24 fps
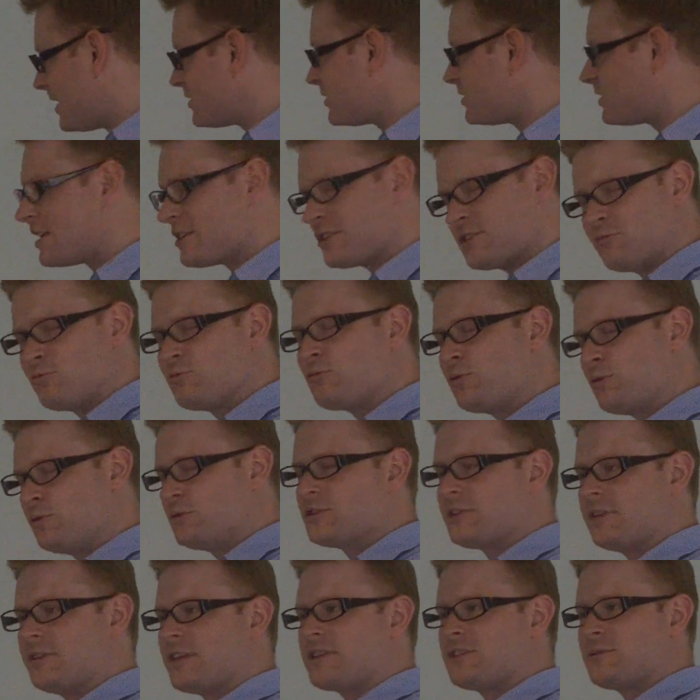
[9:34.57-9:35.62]
there's some
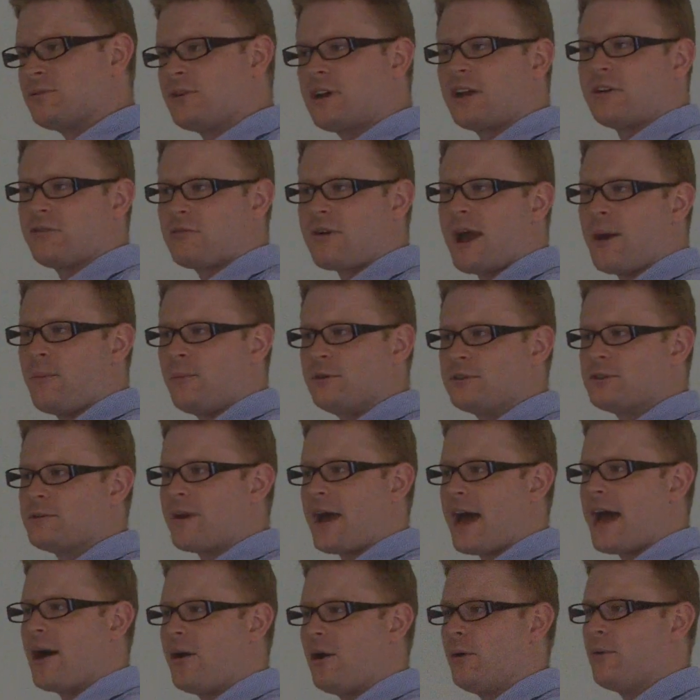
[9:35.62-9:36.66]
rules, there's some kind of ground rules
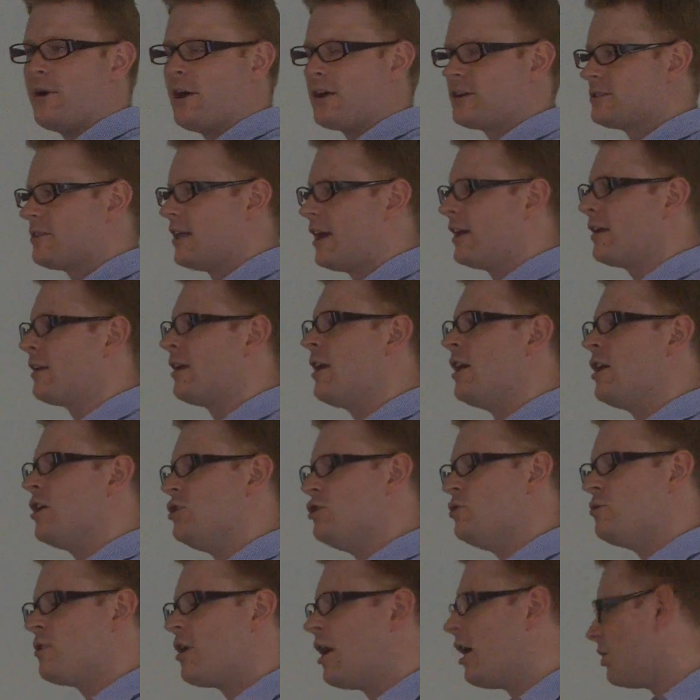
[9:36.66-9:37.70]
about how it works. Like
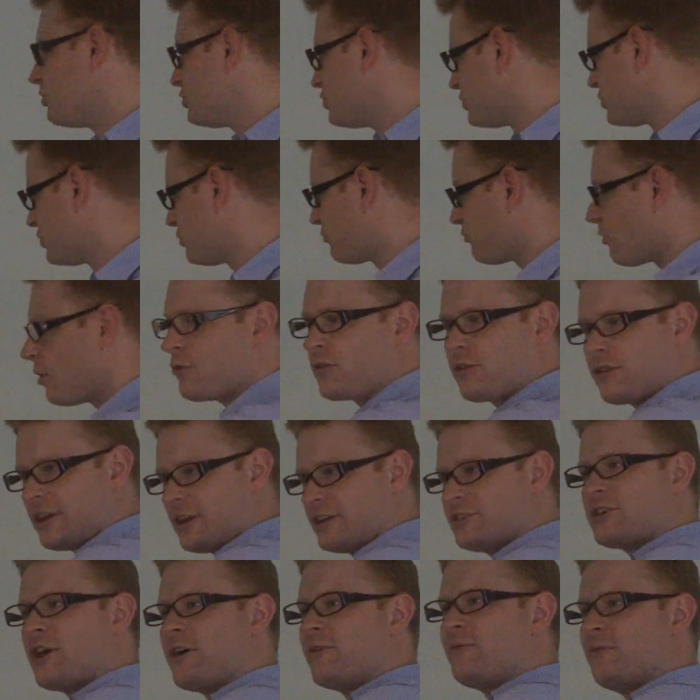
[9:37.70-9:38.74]
you can't just throw
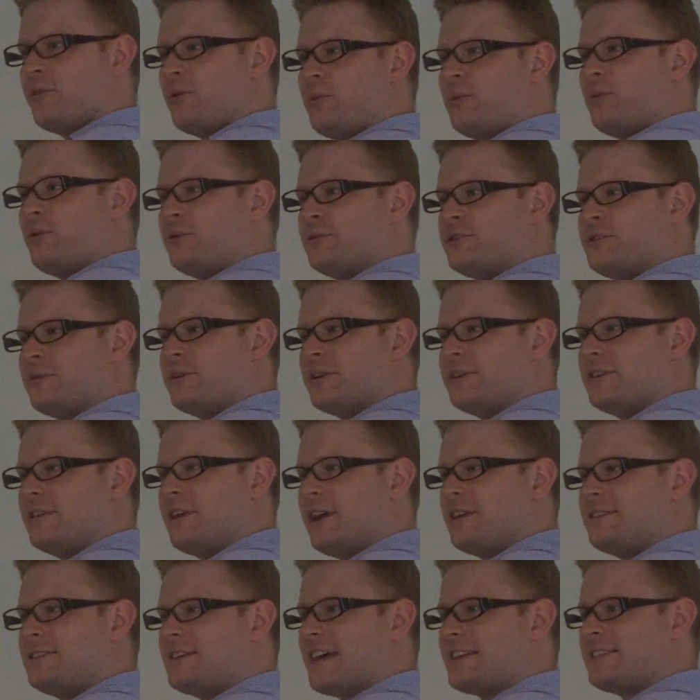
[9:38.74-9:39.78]
things over the wall
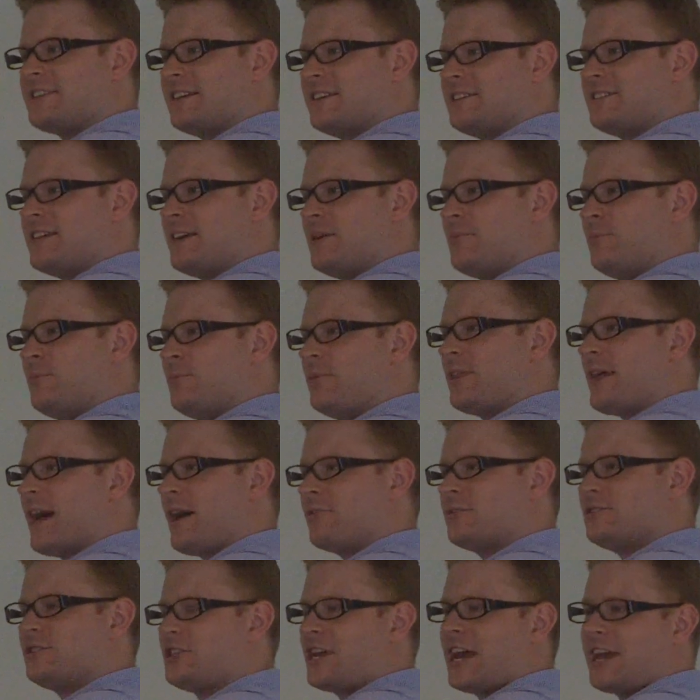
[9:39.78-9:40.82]
to a testing team
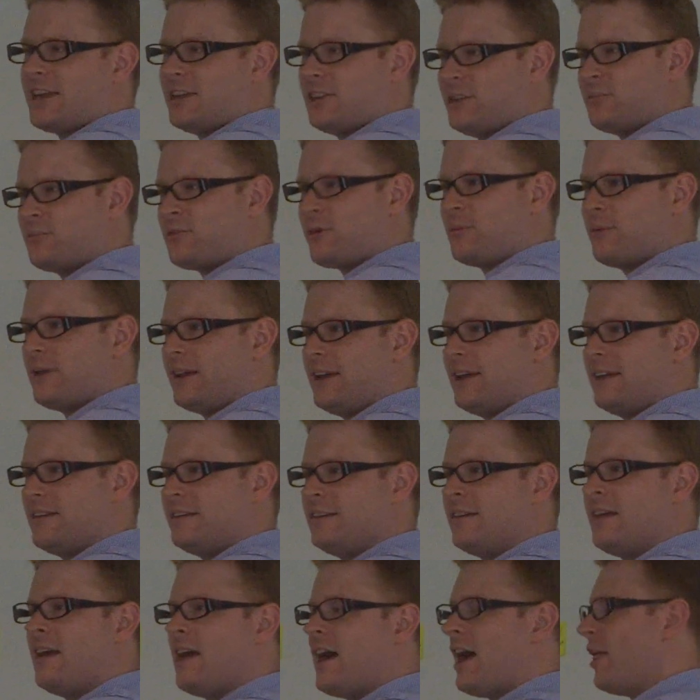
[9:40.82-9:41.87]
without checking them properly,
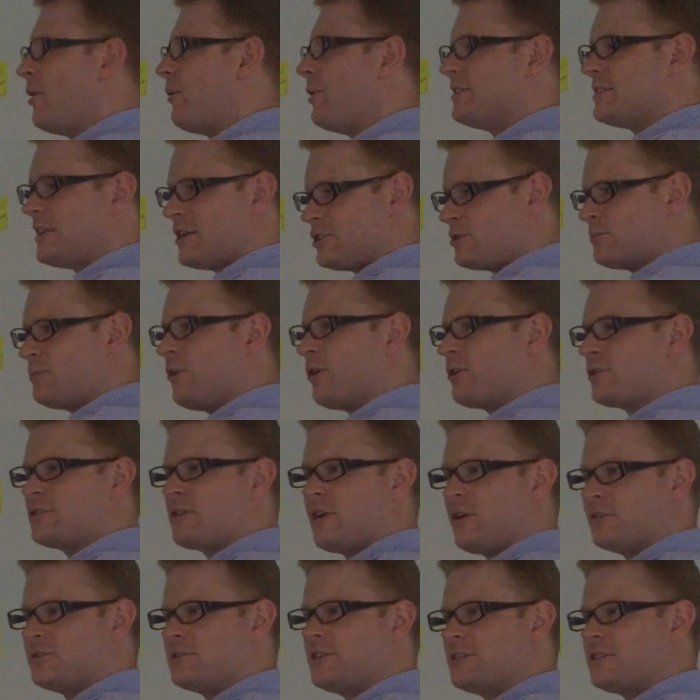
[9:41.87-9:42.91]
and otherwise that just blocks
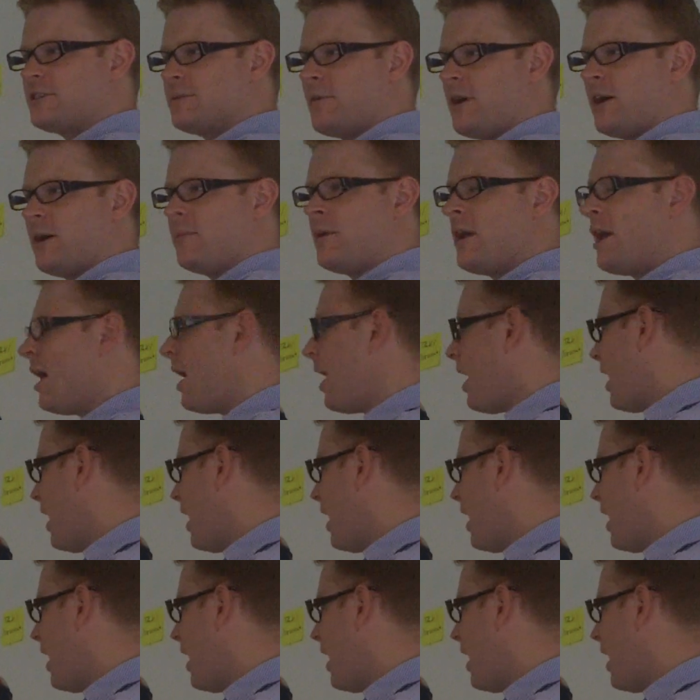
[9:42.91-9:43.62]
the whole system up.